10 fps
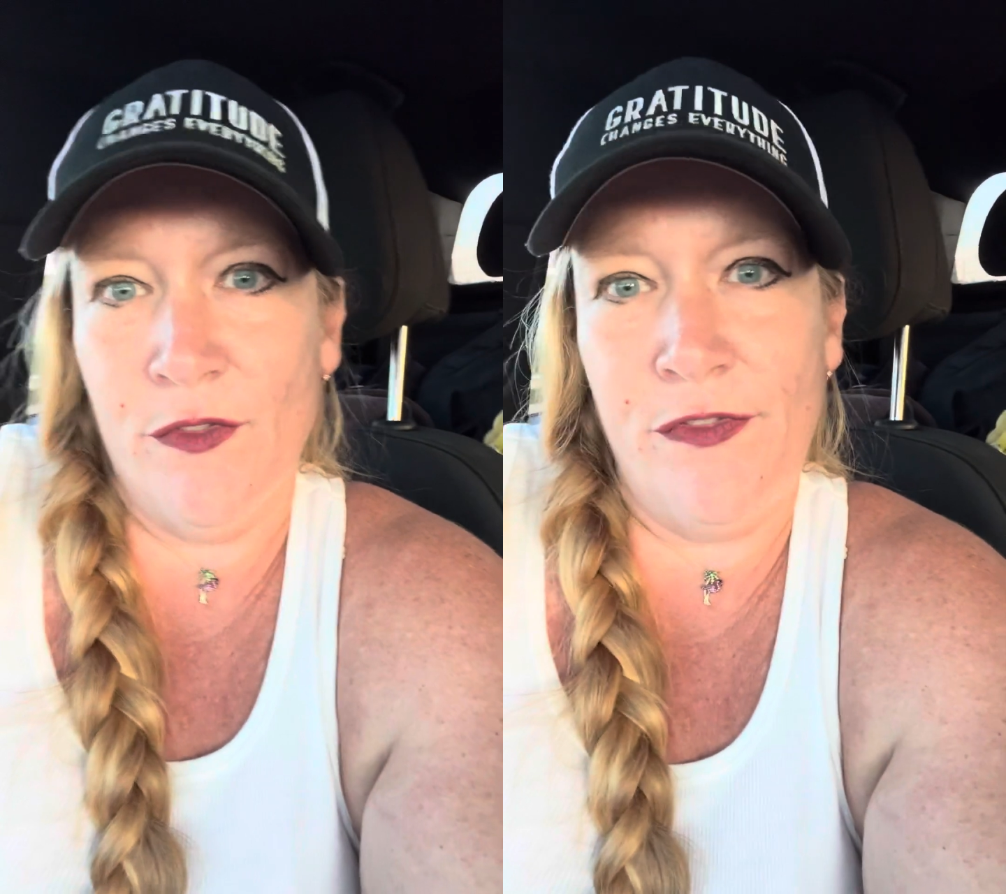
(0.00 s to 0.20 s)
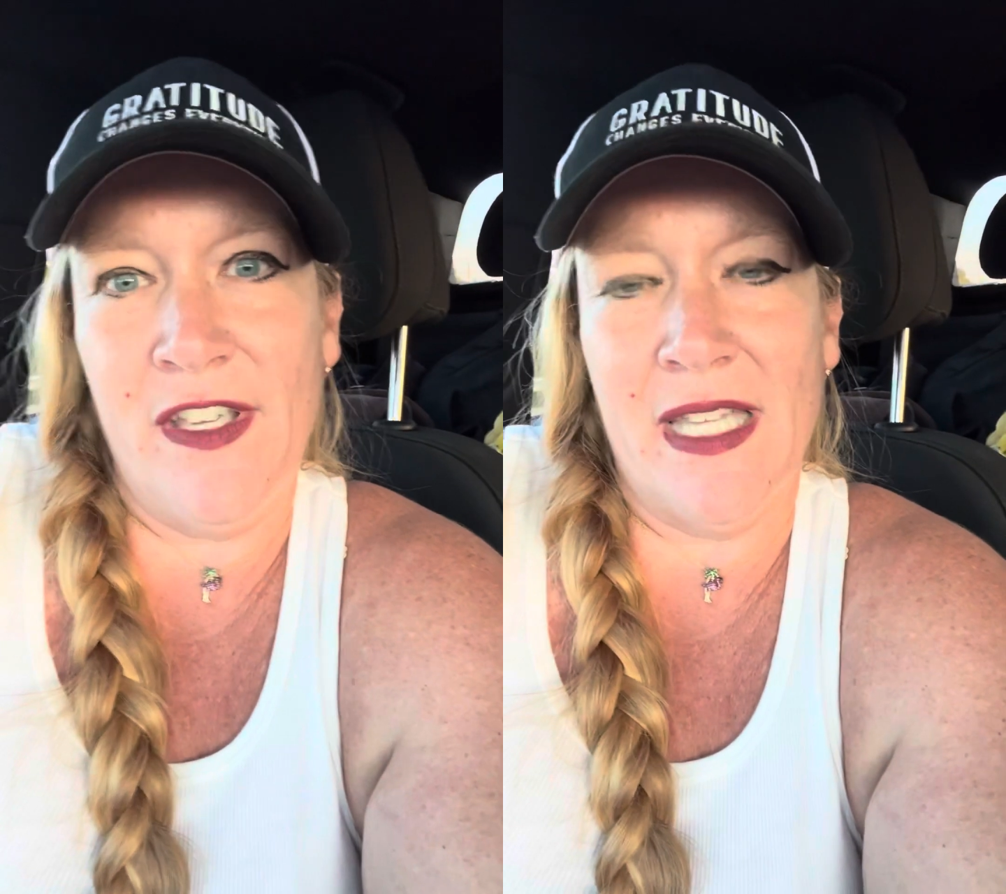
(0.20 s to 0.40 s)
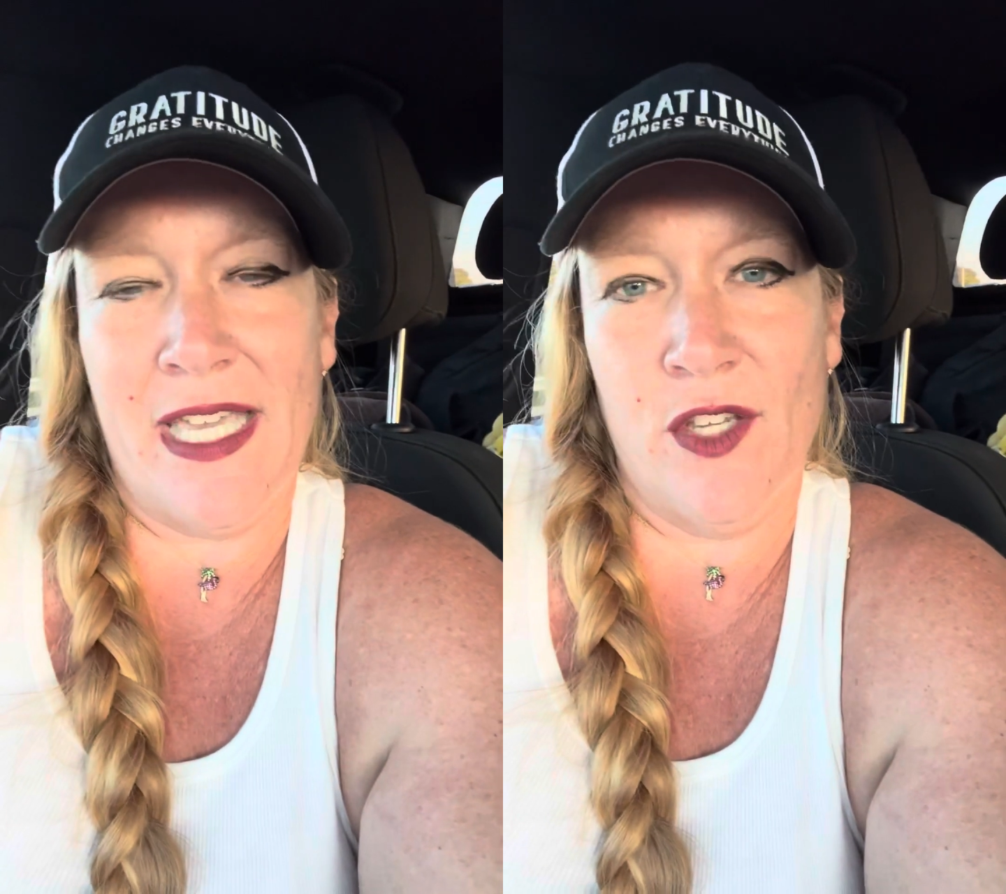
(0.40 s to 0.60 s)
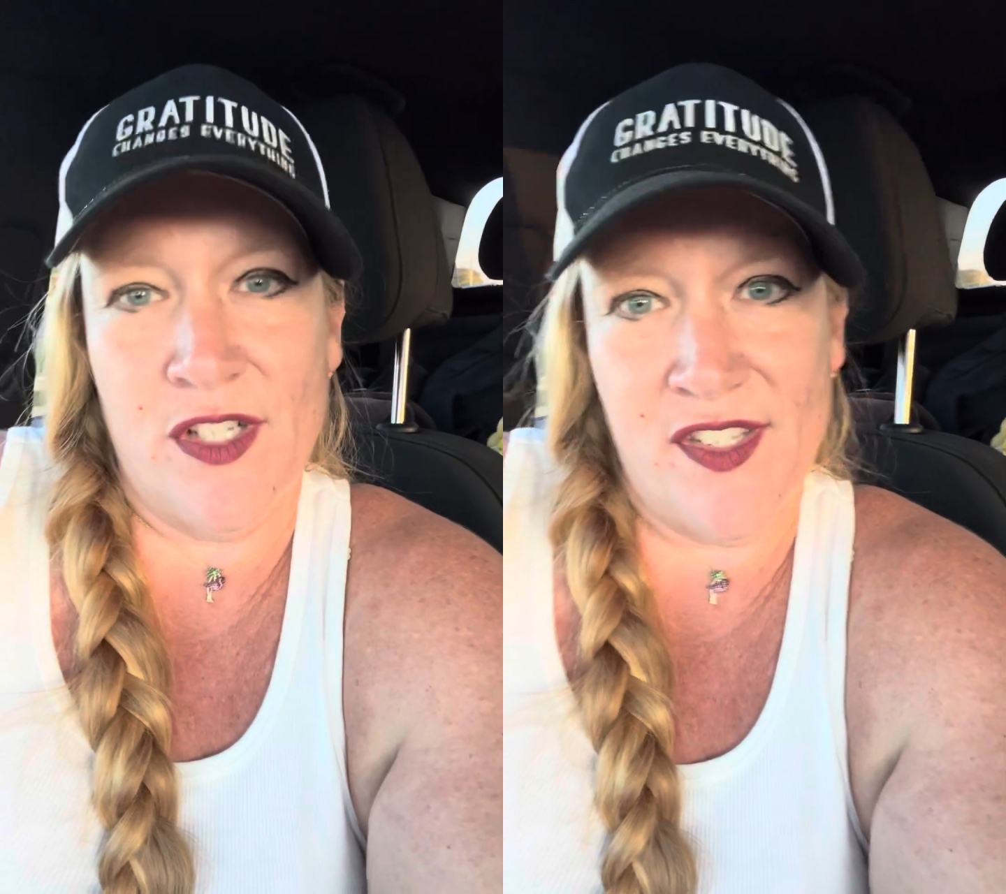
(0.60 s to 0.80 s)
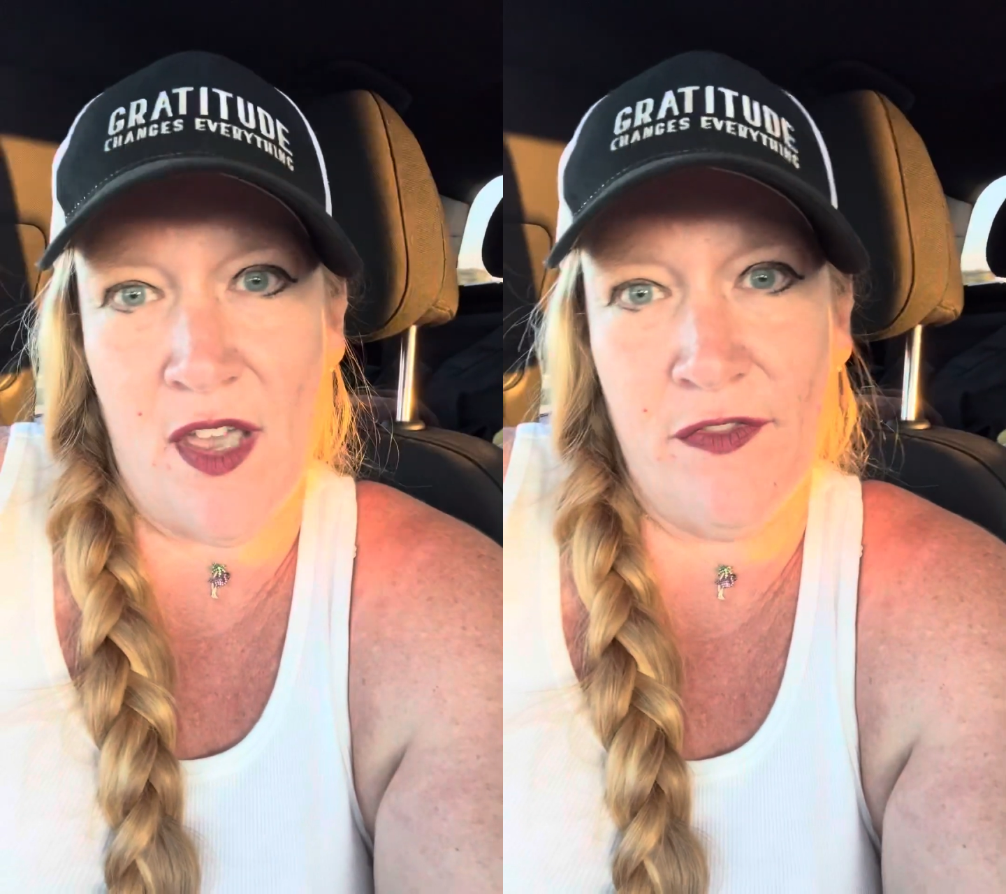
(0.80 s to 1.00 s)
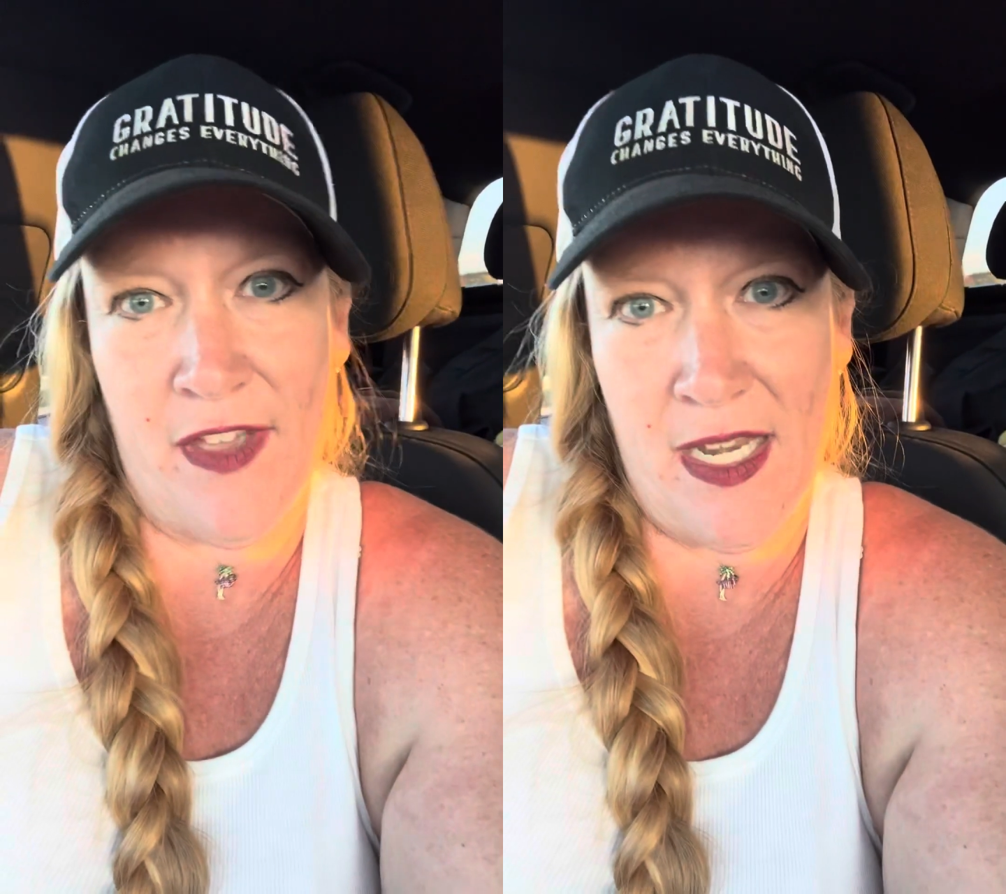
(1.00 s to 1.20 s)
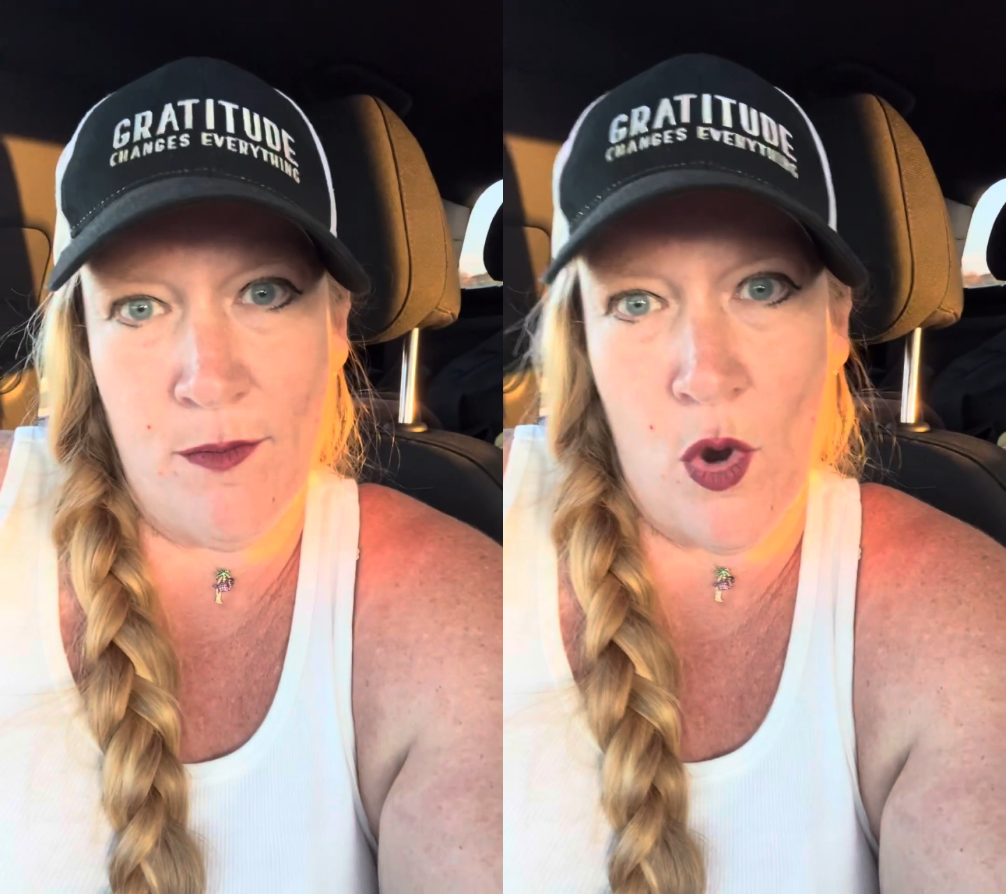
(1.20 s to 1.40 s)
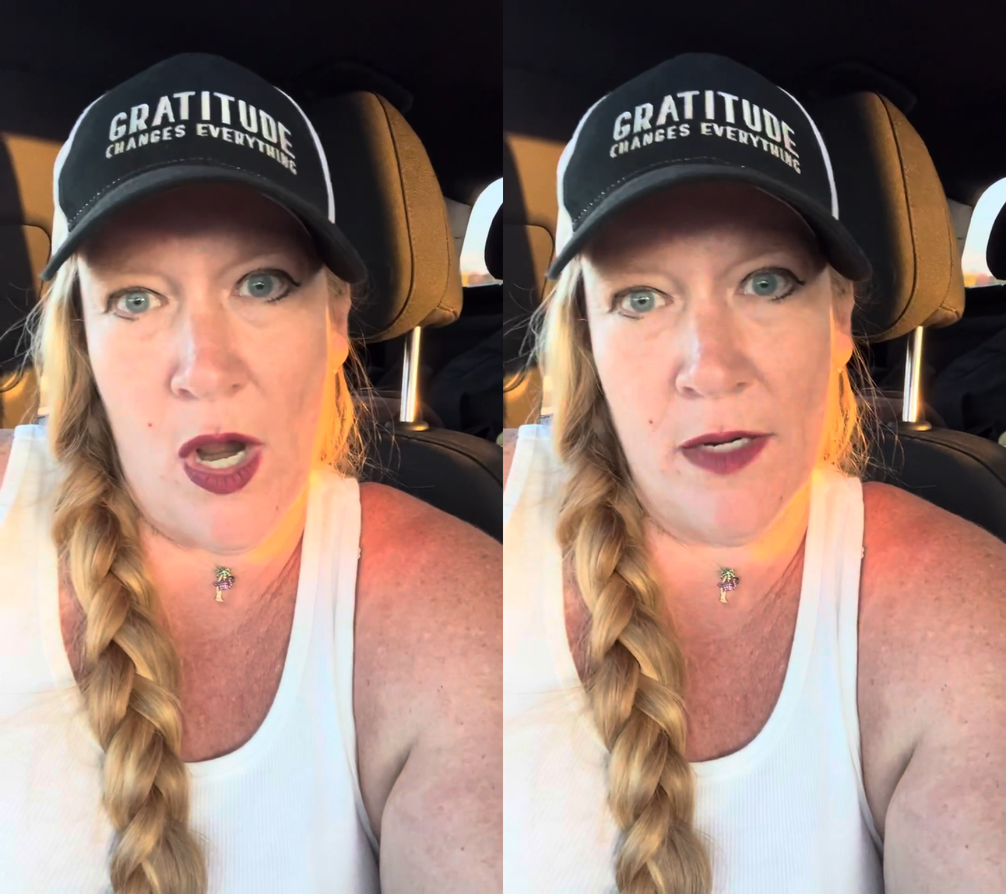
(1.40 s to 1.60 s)
feel like yourself
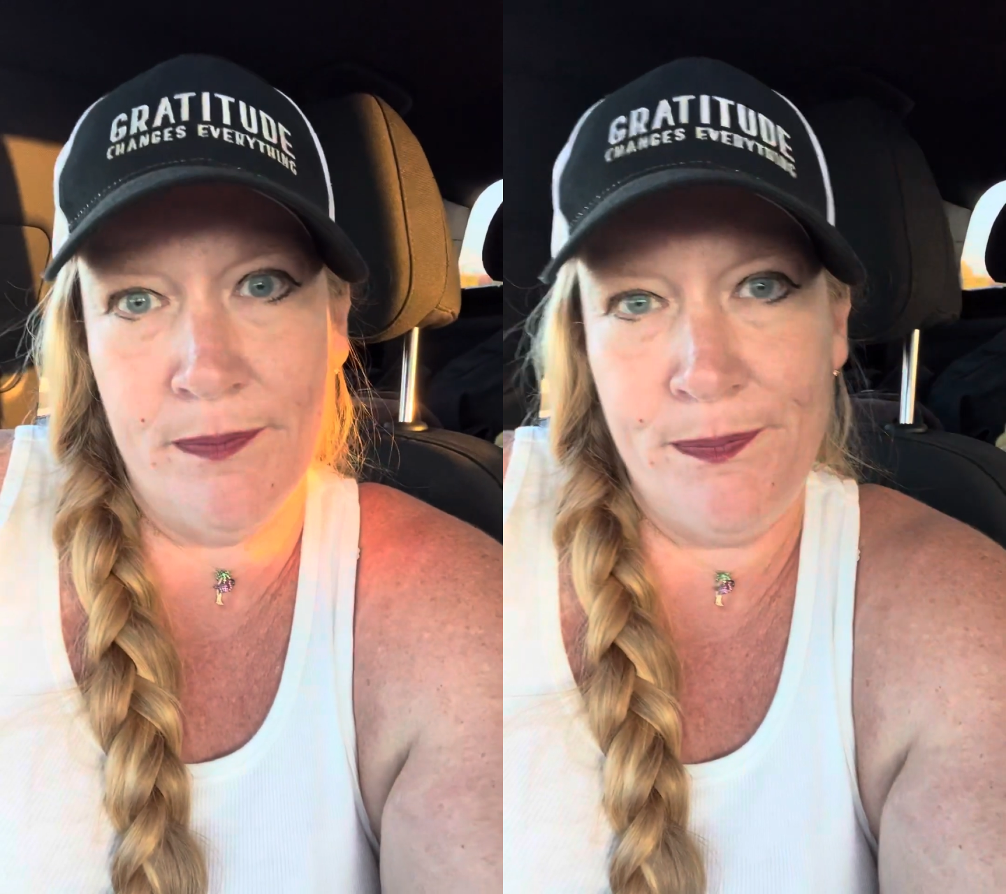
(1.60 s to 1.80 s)
anymore.